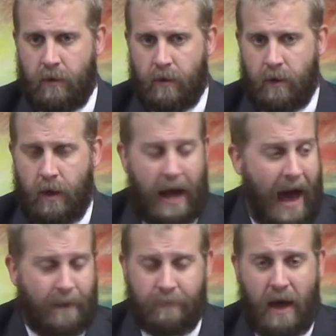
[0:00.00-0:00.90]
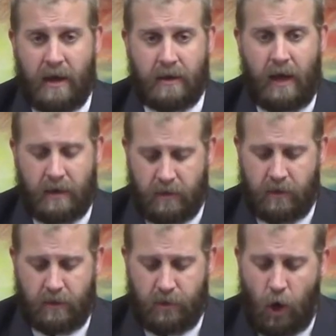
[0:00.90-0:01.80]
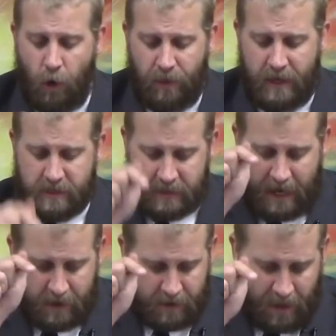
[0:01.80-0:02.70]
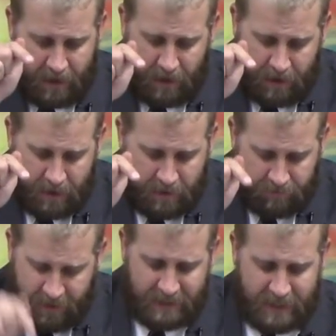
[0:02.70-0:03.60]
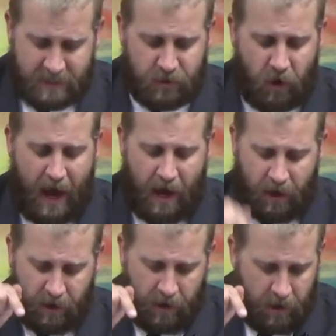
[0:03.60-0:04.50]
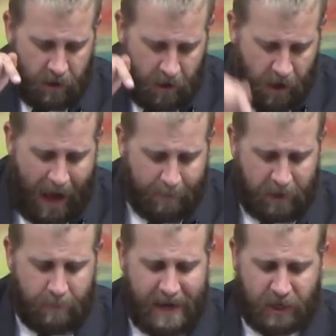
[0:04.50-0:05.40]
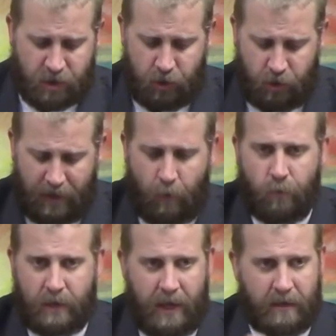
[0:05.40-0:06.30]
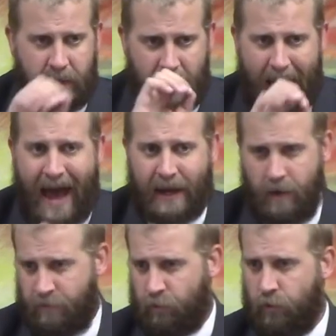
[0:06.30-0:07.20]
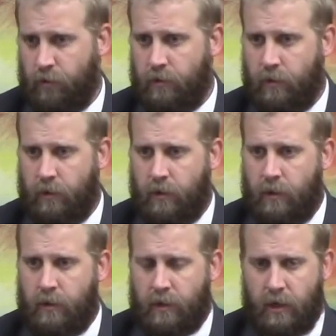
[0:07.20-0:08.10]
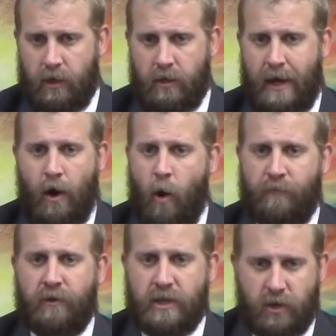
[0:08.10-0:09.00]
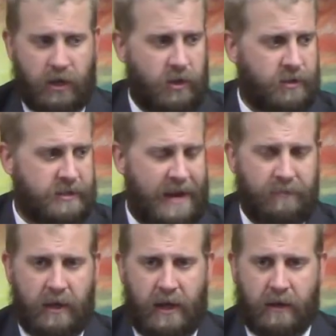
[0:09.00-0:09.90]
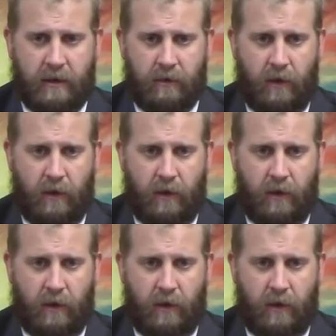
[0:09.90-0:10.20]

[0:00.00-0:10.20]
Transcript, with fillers: And, I'm, and, and know this that, that if this is a trial, I'm going to make sure that, that, that I come through Good. And hopefully you can do the same thing.